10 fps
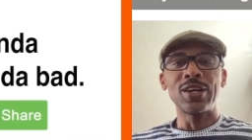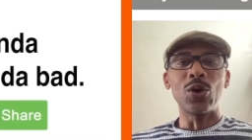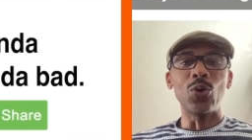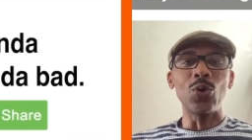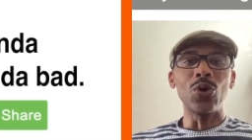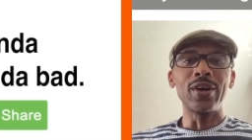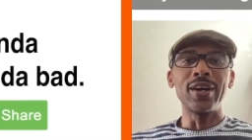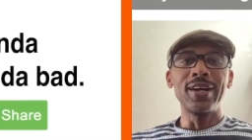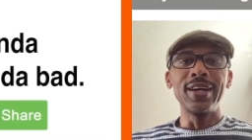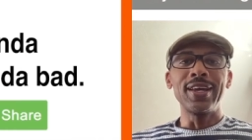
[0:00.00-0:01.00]
Or
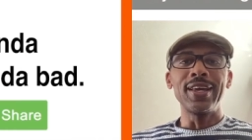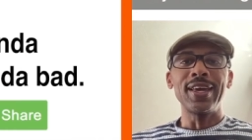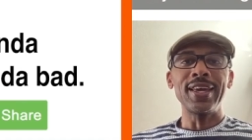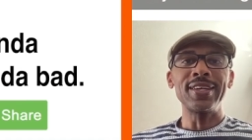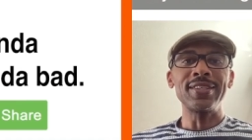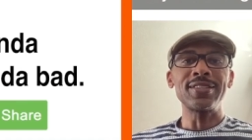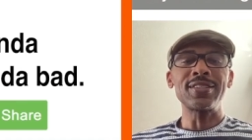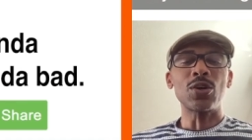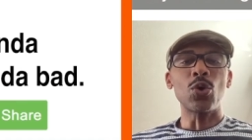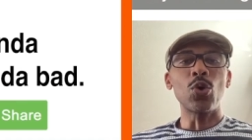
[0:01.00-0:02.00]

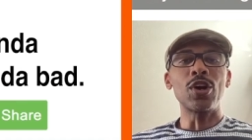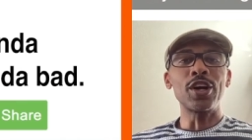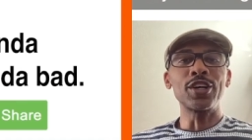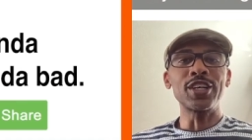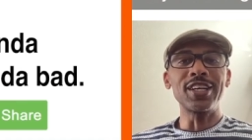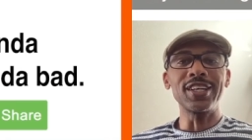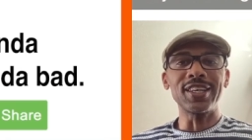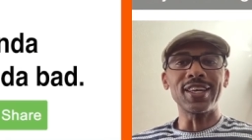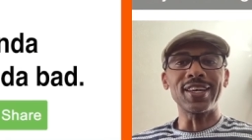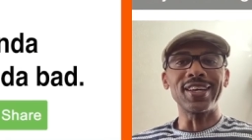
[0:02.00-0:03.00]
his or her
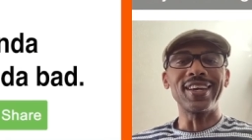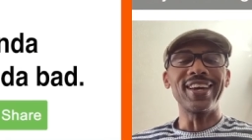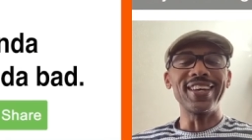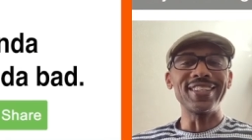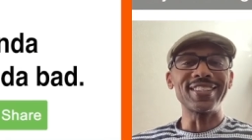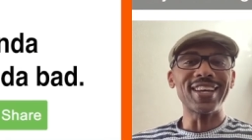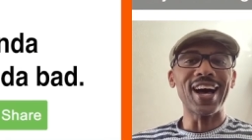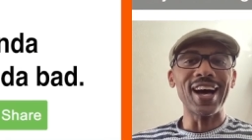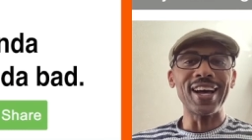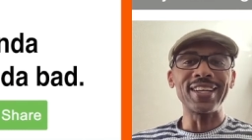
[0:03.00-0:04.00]
cooking is
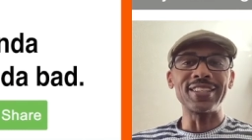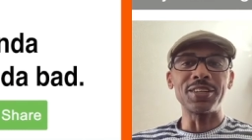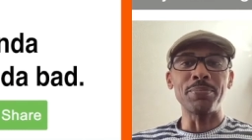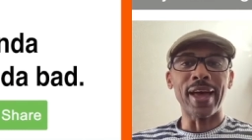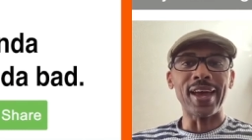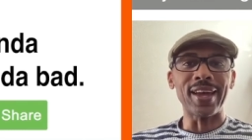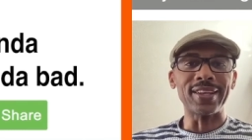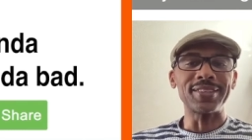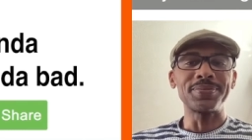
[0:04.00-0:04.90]
kind of bad.